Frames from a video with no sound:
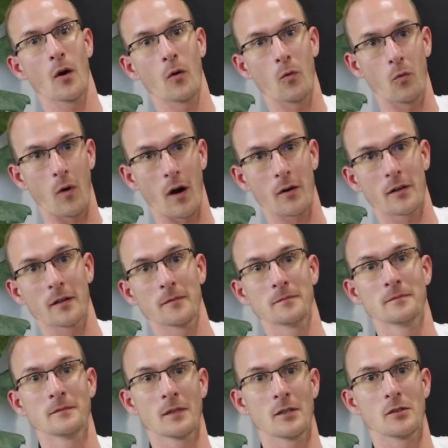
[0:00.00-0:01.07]

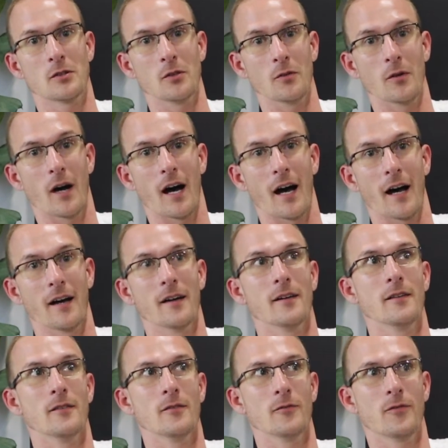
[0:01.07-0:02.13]
Welcome to uh,
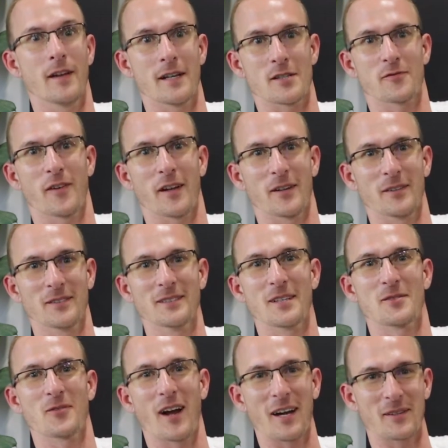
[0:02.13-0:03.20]
Fitness Funnel.
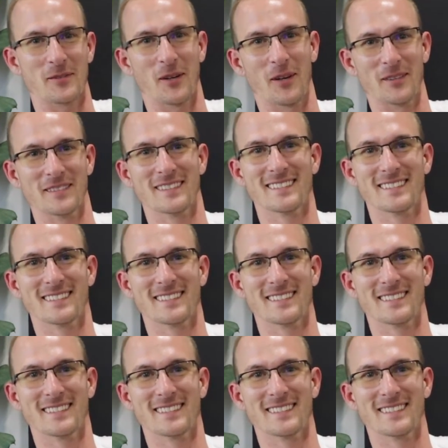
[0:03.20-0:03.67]
Let's rock and roll.